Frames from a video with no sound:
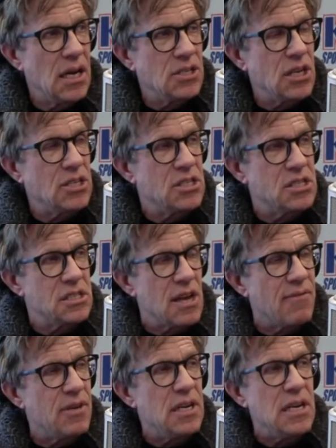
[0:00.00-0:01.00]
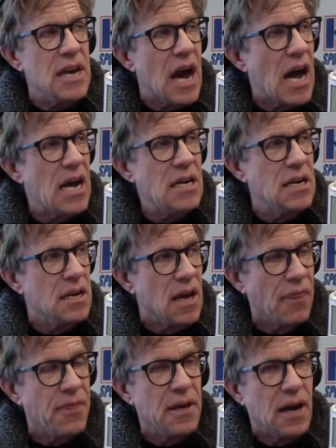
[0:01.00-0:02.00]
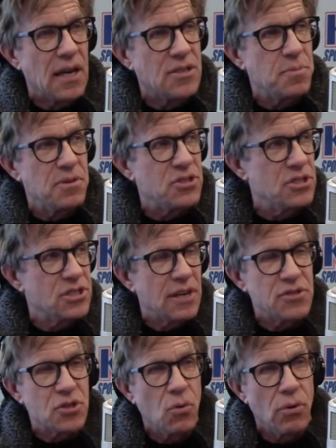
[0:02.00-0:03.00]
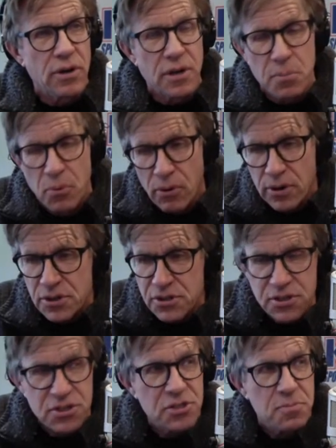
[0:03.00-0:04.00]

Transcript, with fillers: It's like 79 to nothing. It's been since I've scored any Head points. Down. This is